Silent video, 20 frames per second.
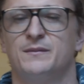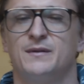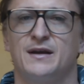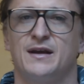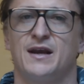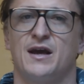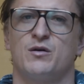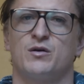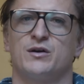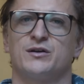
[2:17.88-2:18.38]
and
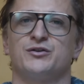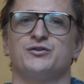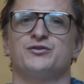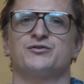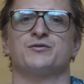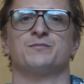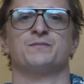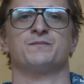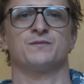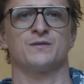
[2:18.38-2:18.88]
how I use
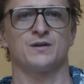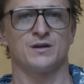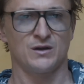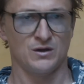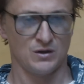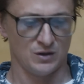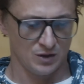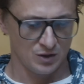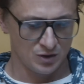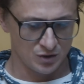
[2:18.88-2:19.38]
them.
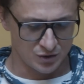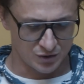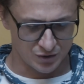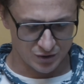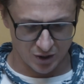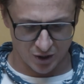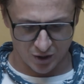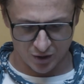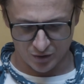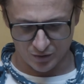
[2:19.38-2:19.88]

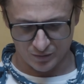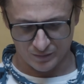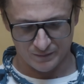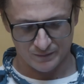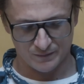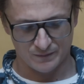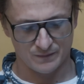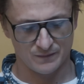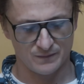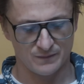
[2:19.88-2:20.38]
So
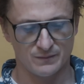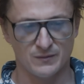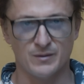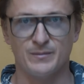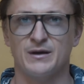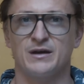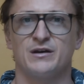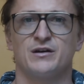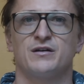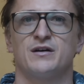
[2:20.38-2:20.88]

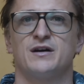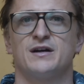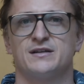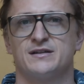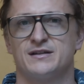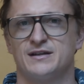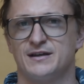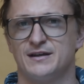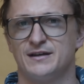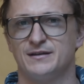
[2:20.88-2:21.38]
Mamiya
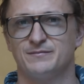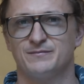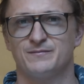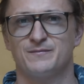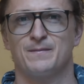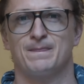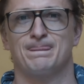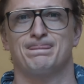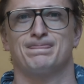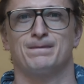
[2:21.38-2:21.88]
RZ,
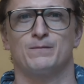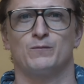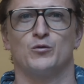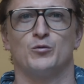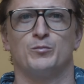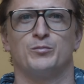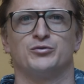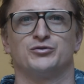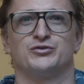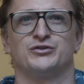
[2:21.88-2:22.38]
oh,
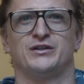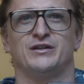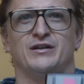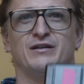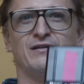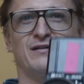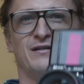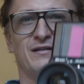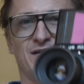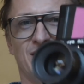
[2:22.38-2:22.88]
push in.
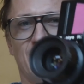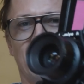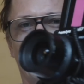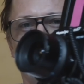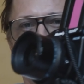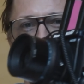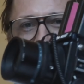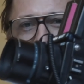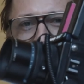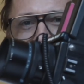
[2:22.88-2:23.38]
I'll
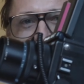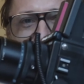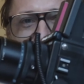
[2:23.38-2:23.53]
have a, you'll